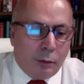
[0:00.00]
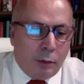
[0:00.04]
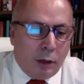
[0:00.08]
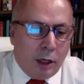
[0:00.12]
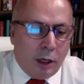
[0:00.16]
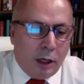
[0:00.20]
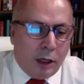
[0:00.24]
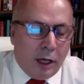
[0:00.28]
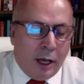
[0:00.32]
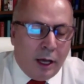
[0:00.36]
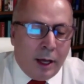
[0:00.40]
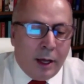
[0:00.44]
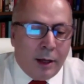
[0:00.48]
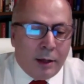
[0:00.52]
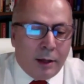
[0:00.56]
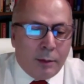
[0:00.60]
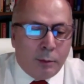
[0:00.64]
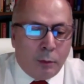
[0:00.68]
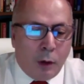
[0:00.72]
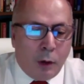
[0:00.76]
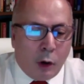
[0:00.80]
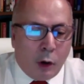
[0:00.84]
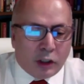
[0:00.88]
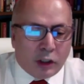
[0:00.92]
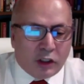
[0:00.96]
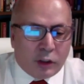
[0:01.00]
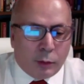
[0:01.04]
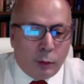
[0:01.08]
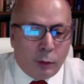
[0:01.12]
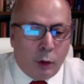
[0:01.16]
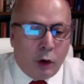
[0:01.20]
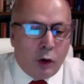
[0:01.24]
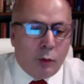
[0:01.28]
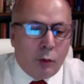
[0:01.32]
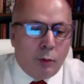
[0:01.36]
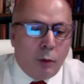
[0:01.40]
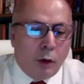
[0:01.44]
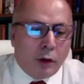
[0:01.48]
a much more
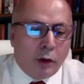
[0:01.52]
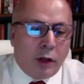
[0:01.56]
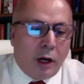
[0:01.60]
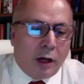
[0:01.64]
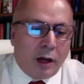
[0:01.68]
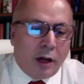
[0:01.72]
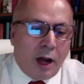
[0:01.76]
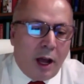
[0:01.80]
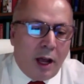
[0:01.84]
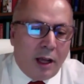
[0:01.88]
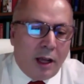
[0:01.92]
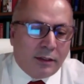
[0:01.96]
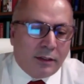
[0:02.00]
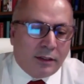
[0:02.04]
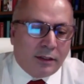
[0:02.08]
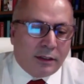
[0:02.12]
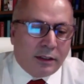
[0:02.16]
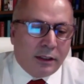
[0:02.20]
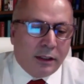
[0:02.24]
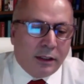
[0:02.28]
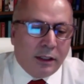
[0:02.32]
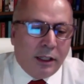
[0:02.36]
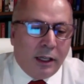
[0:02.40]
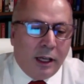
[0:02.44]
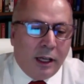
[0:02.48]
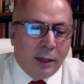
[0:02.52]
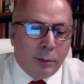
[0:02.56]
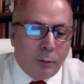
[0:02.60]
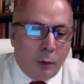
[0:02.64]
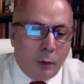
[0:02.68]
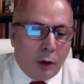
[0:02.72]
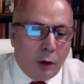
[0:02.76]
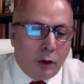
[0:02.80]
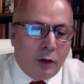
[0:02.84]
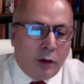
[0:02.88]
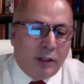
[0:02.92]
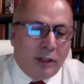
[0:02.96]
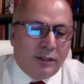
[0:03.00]
modernized and more
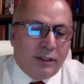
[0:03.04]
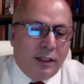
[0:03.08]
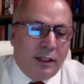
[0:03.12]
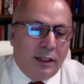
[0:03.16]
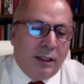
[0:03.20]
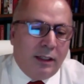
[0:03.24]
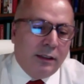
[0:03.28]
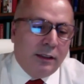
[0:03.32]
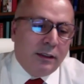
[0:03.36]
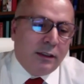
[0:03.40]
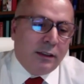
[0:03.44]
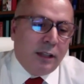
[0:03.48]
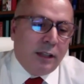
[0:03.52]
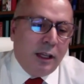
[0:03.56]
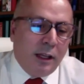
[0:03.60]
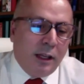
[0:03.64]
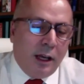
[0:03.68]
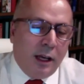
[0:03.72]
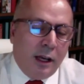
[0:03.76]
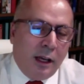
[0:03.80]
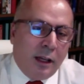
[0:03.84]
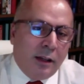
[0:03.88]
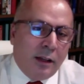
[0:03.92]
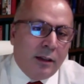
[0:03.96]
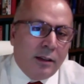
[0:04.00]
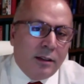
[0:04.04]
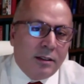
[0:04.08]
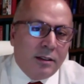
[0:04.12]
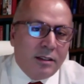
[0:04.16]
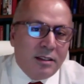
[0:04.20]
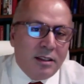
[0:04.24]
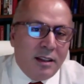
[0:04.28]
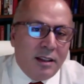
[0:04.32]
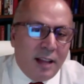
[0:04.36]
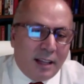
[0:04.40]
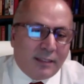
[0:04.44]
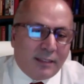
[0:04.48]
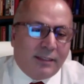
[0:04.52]
resilient and
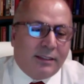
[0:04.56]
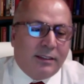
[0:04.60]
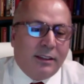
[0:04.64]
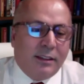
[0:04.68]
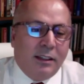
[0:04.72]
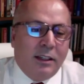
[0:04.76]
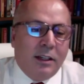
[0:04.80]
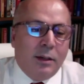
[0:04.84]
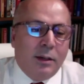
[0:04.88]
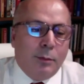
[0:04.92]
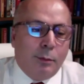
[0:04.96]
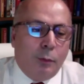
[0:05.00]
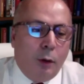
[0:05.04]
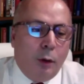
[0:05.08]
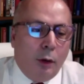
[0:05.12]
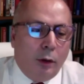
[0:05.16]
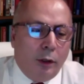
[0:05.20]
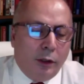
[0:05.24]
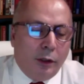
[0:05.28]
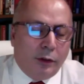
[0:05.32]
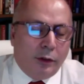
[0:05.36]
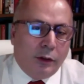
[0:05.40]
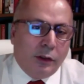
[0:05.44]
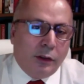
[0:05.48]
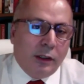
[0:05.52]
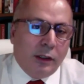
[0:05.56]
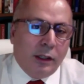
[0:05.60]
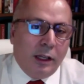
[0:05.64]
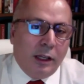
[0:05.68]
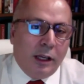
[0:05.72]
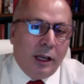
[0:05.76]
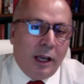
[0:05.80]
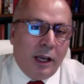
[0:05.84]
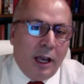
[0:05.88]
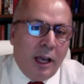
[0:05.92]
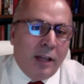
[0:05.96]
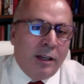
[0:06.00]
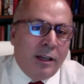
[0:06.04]
less polluting
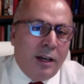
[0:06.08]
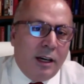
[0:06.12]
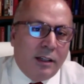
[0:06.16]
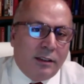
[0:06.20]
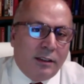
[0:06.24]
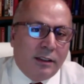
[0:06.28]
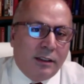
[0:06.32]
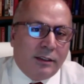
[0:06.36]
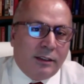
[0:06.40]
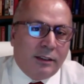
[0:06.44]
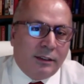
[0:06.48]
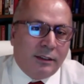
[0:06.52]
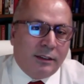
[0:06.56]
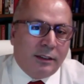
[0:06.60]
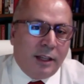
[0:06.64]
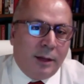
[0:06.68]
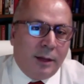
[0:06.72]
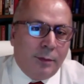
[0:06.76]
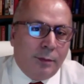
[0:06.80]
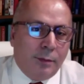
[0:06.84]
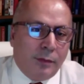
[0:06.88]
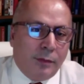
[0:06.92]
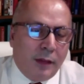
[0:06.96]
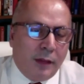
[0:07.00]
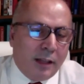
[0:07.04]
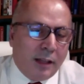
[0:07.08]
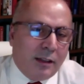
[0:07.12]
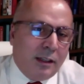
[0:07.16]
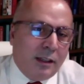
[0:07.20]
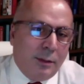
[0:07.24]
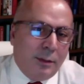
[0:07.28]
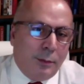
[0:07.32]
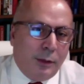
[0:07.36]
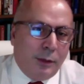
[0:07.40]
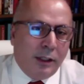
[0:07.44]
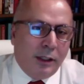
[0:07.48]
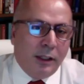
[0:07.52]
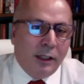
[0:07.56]
energy system that will
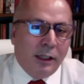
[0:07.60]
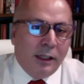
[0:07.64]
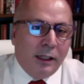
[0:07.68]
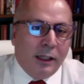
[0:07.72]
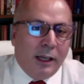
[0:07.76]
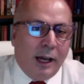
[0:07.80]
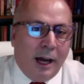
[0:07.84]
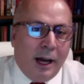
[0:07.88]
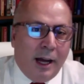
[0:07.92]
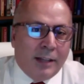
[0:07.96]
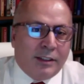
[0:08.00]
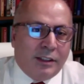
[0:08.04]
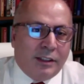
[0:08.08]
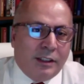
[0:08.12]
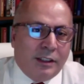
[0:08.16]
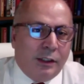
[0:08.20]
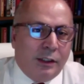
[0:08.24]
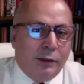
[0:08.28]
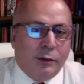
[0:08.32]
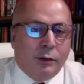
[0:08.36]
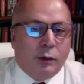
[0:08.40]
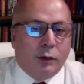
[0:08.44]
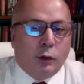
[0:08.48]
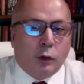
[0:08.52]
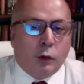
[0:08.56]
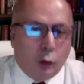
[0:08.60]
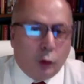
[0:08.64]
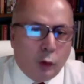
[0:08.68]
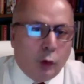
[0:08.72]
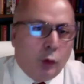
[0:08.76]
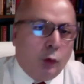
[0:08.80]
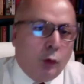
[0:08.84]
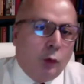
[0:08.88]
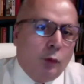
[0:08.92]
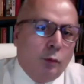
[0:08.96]
be achieved through